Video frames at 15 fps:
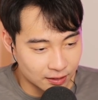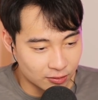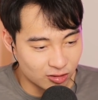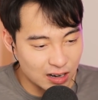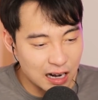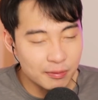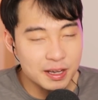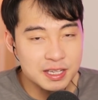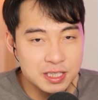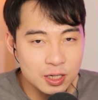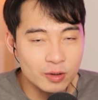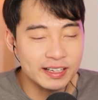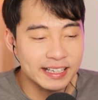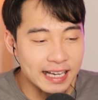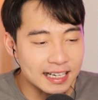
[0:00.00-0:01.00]
Why are we so
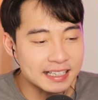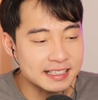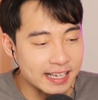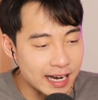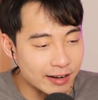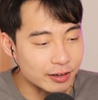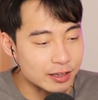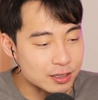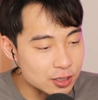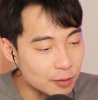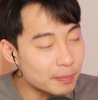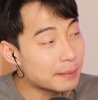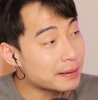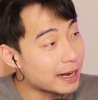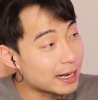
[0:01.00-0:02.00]
egalitarian? So
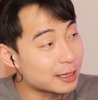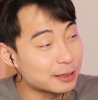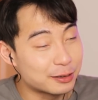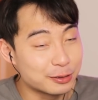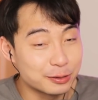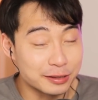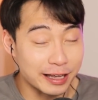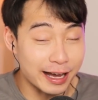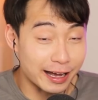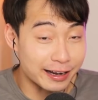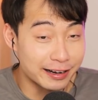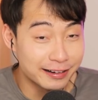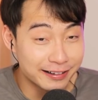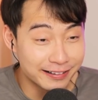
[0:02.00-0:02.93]
maybe I can do that.